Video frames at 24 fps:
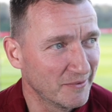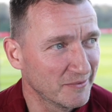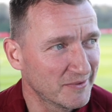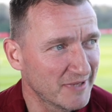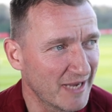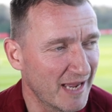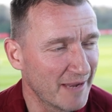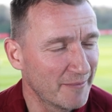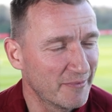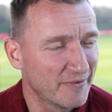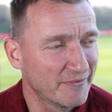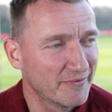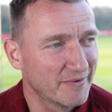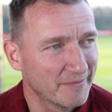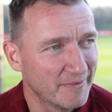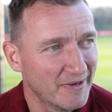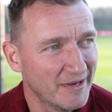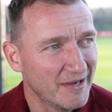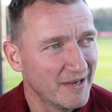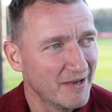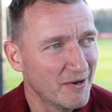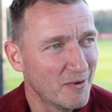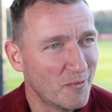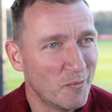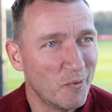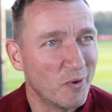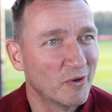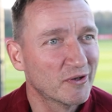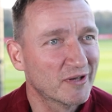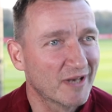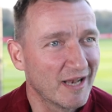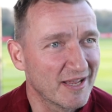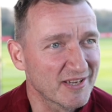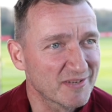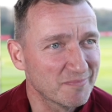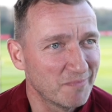type of the
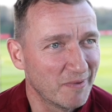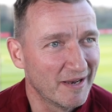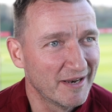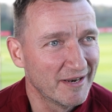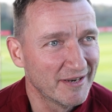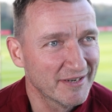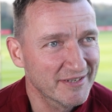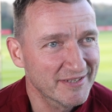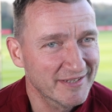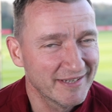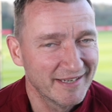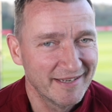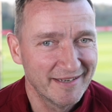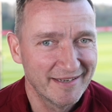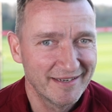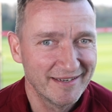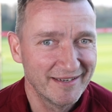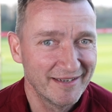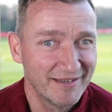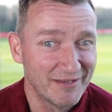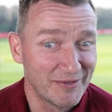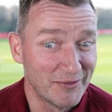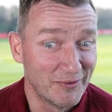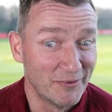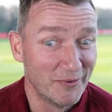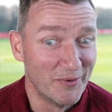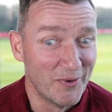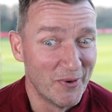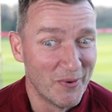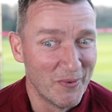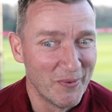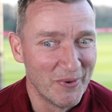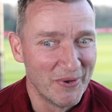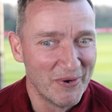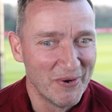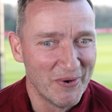world-class players, and you don't
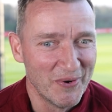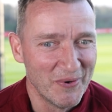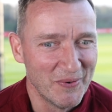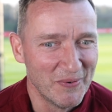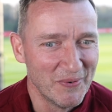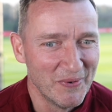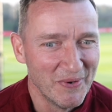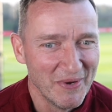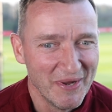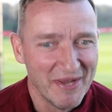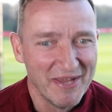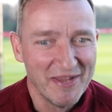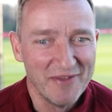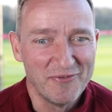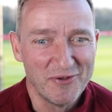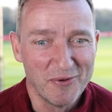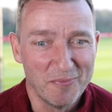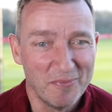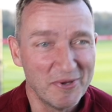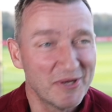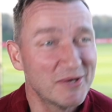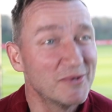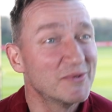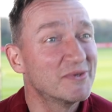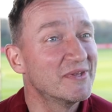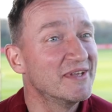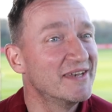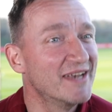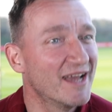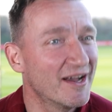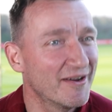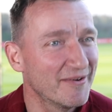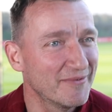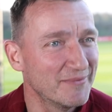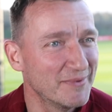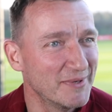know, if you'd be good
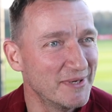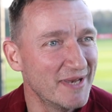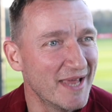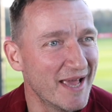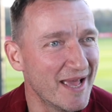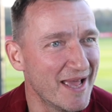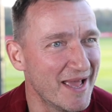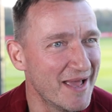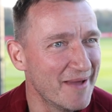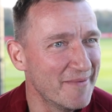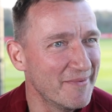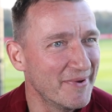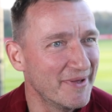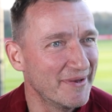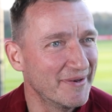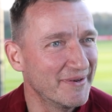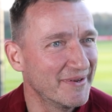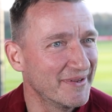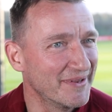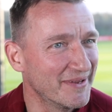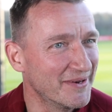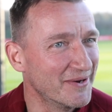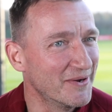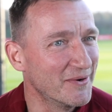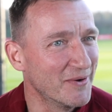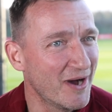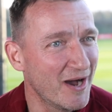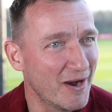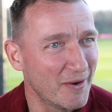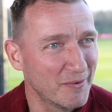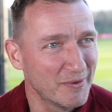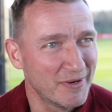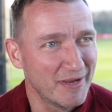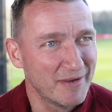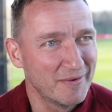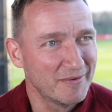enough with them, and
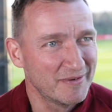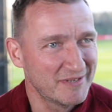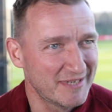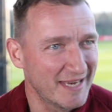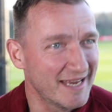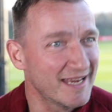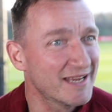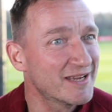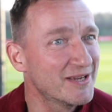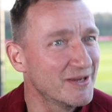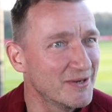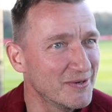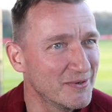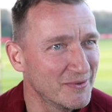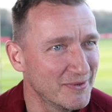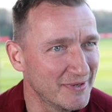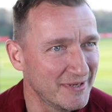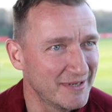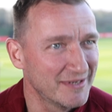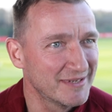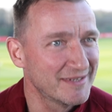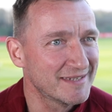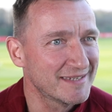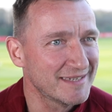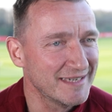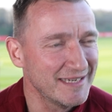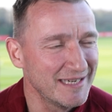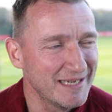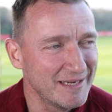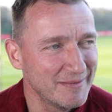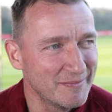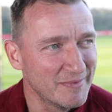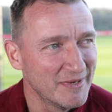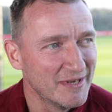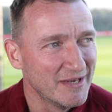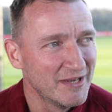how they would take you in the
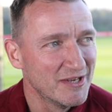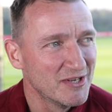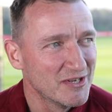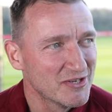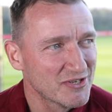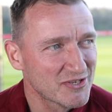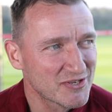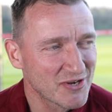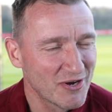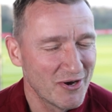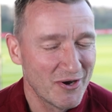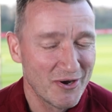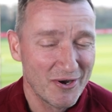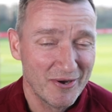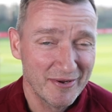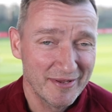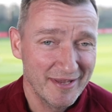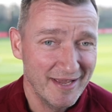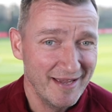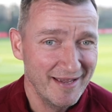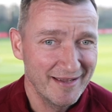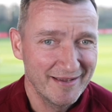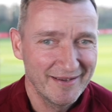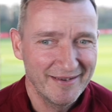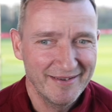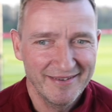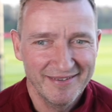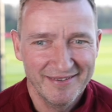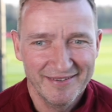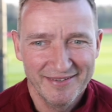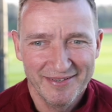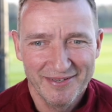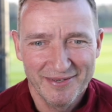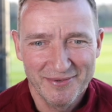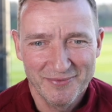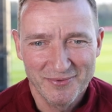team. So
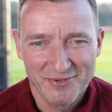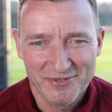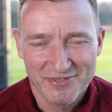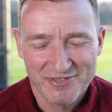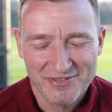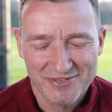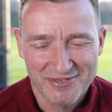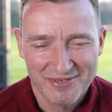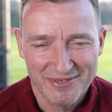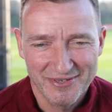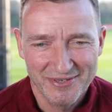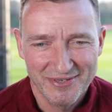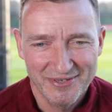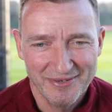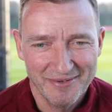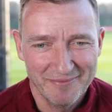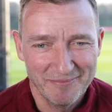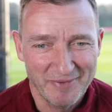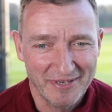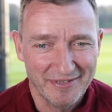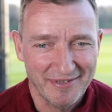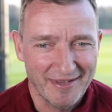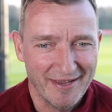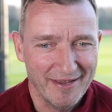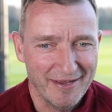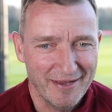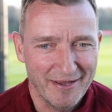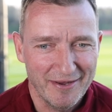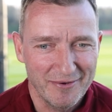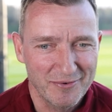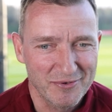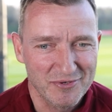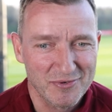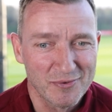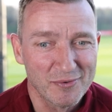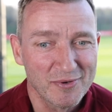yeah, it was. But
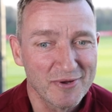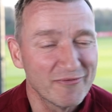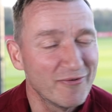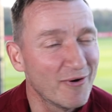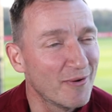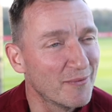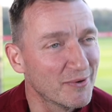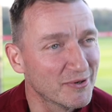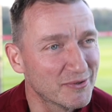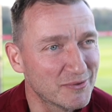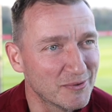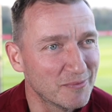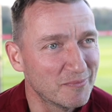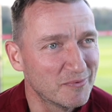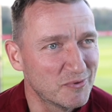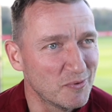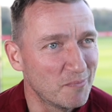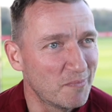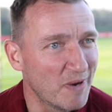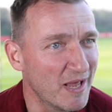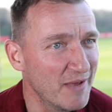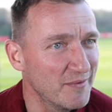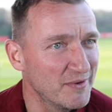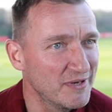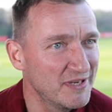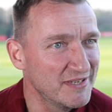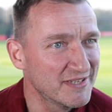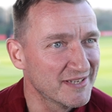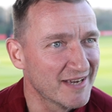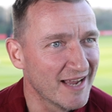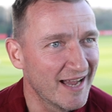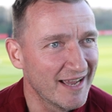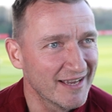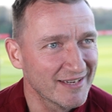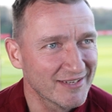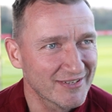I was looking forward to play with these
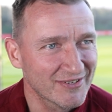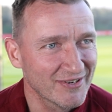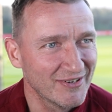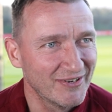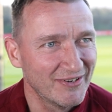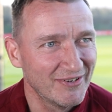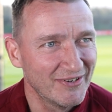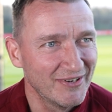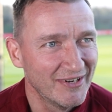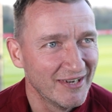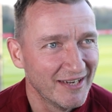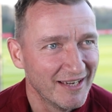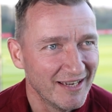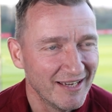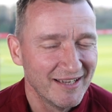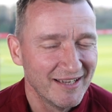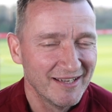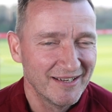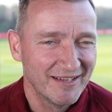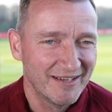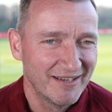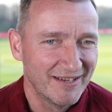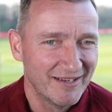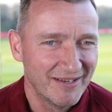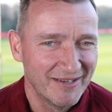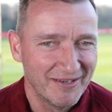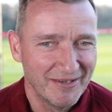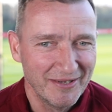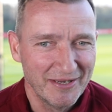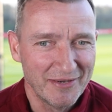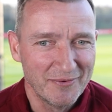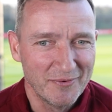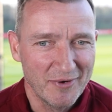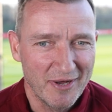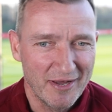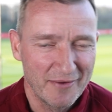guys. So
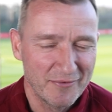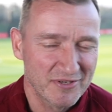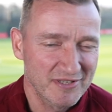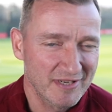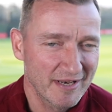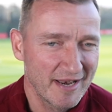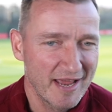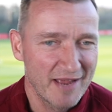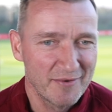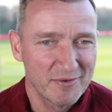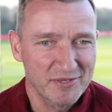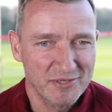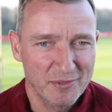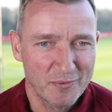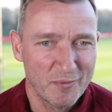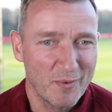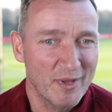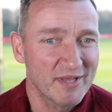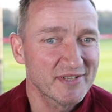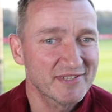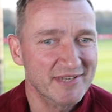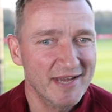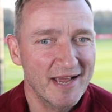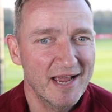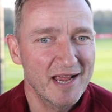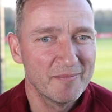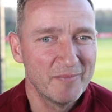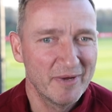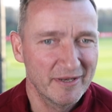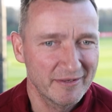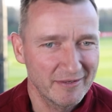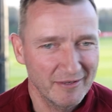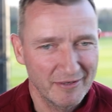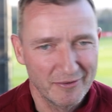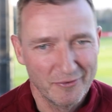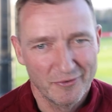I was nervous on one side,
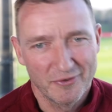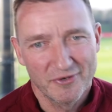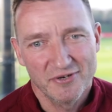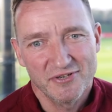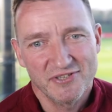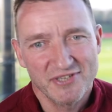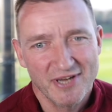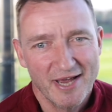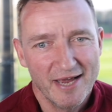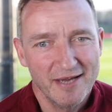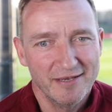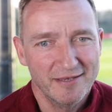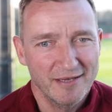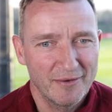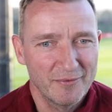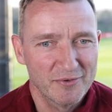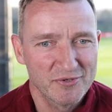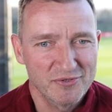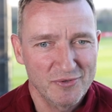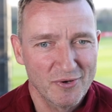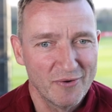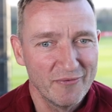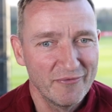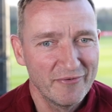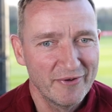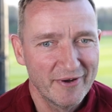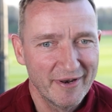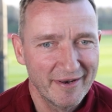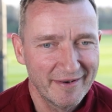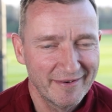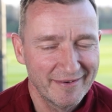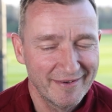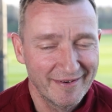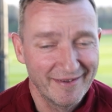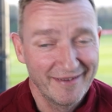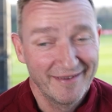but on the other side, I was
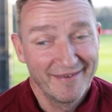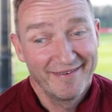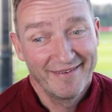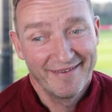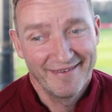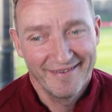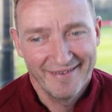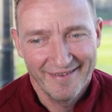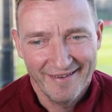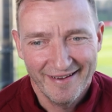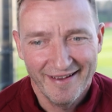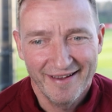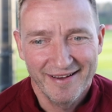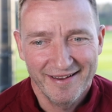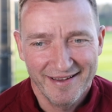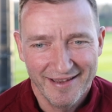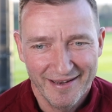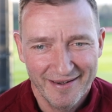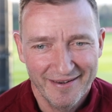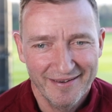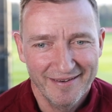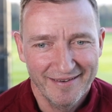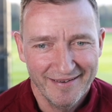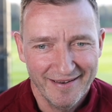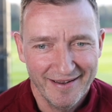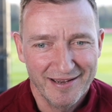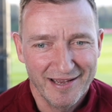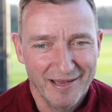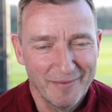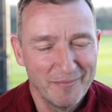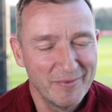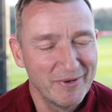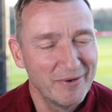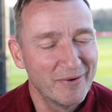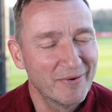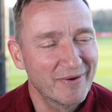confident I
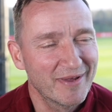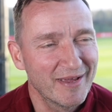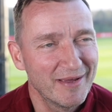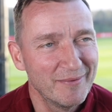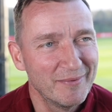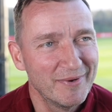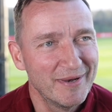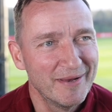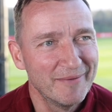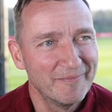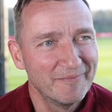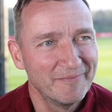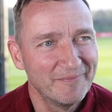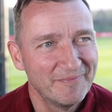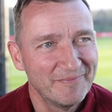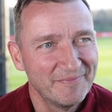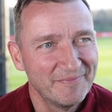can be okay with them.